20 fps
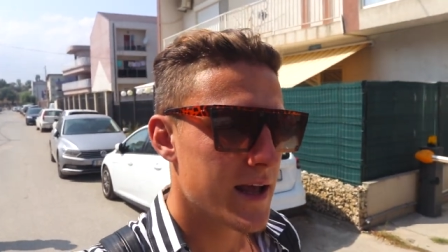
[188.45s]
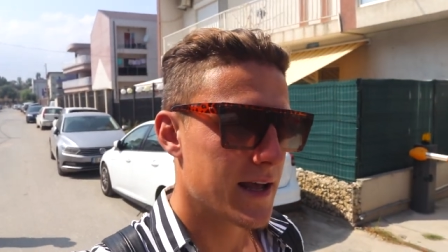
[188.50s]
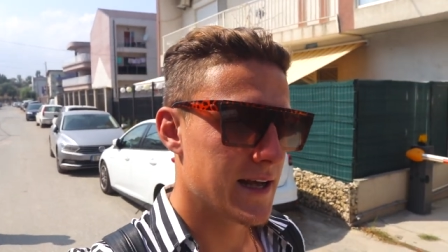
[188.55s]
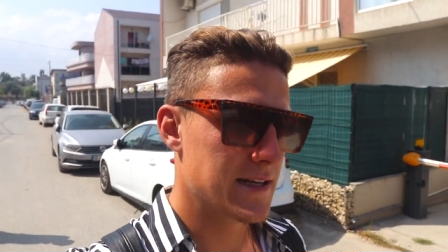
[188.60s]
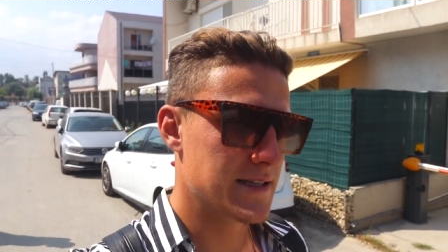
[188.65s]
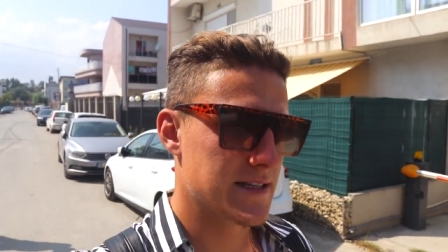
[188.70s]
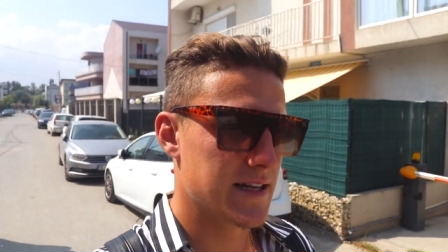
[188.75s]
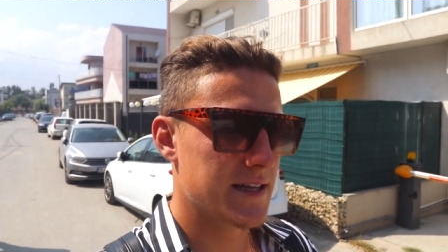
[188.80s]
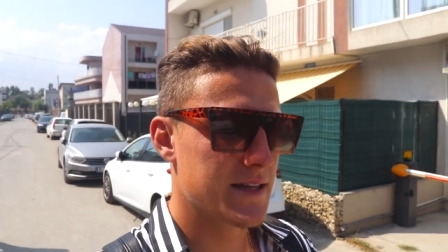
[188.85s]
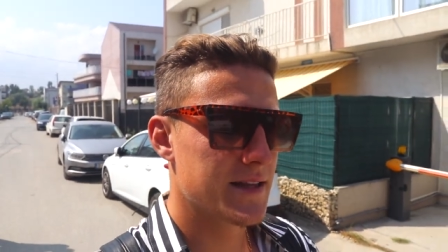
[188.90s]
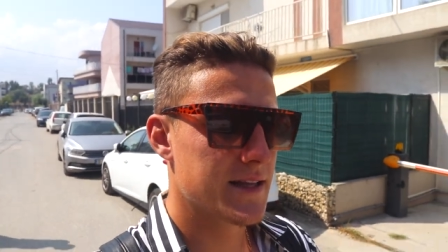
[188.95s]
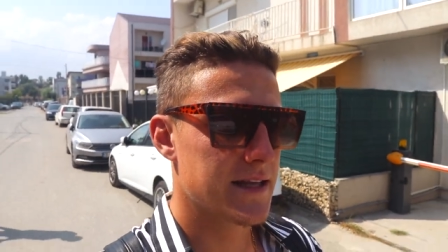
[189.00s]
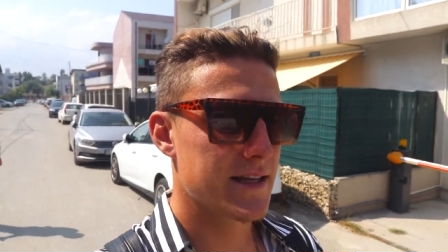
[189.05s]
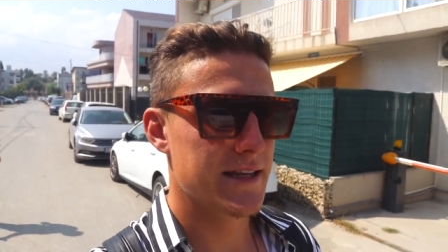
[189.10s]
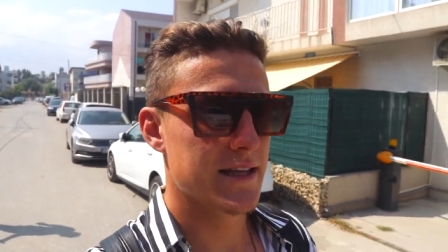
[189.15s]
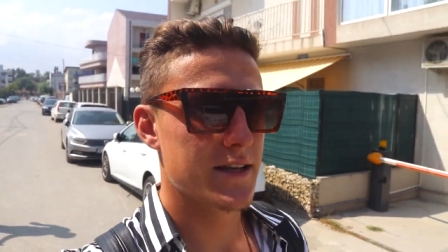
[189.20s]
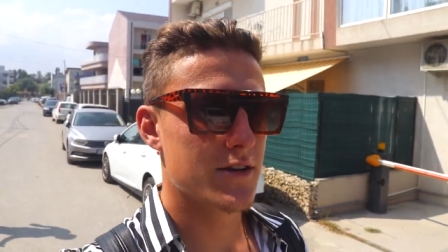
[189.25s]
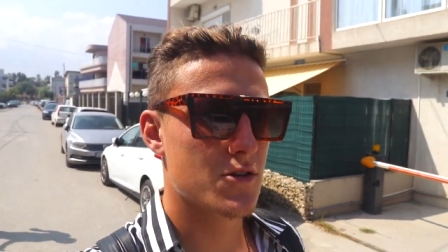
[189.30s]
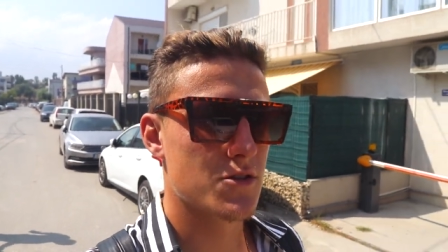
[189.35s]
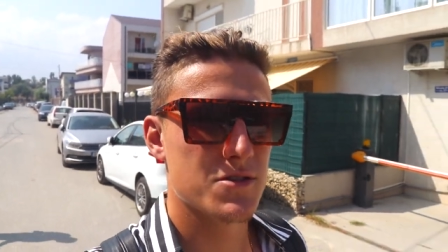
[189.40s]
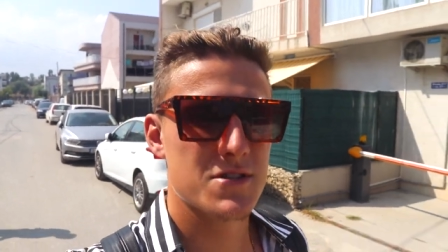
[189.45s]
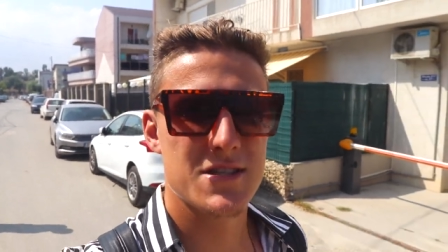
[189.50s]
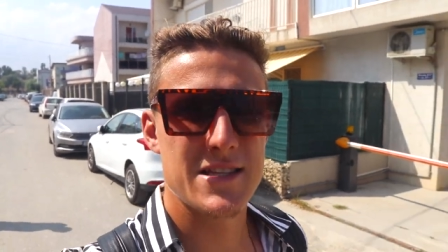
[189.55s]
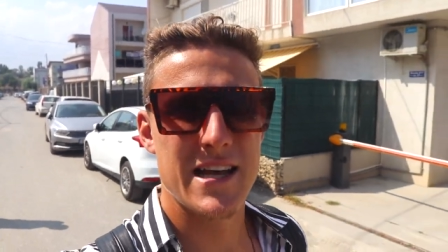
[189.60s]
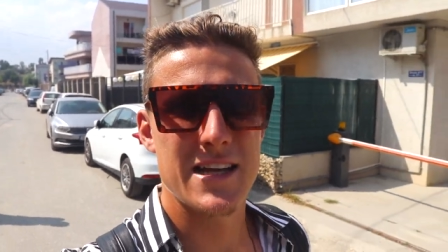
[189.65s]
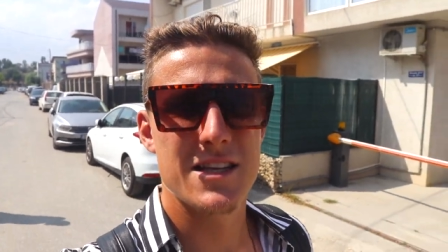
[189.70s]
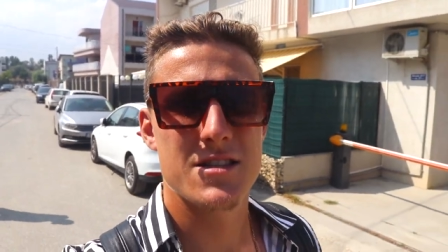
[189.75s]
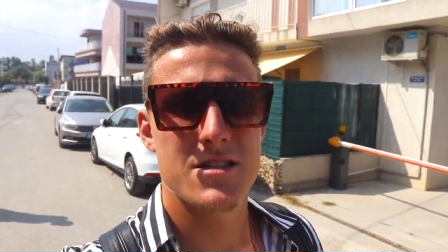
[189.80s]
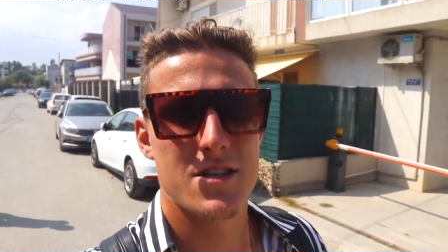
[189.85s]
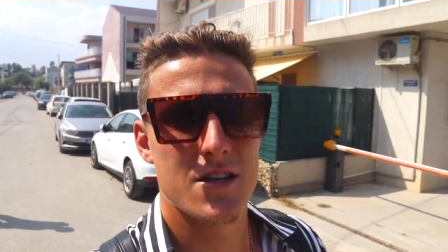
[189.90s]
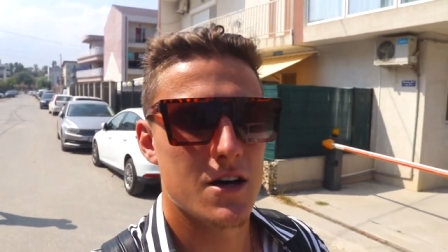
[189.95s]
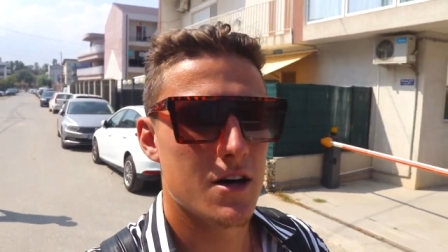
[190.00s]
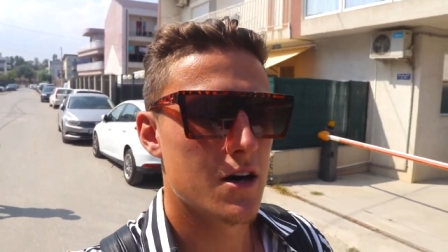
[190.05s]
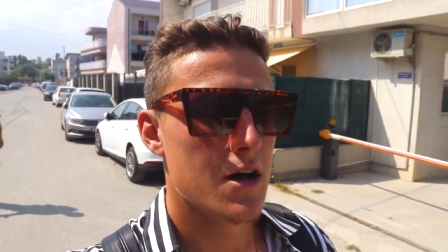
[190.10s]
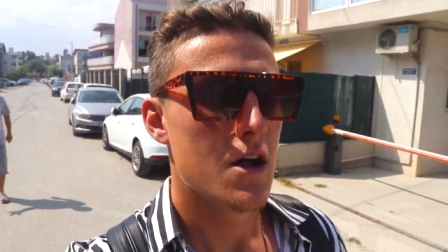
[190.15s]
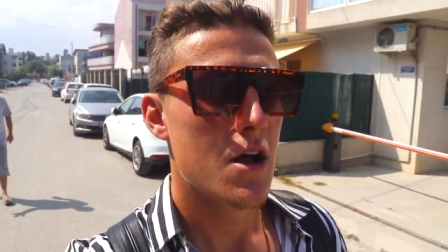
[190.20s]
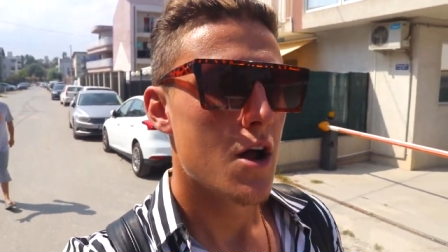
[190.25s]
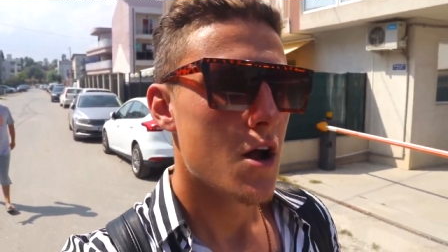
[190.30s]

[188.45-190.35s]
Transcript: It's in the Constanta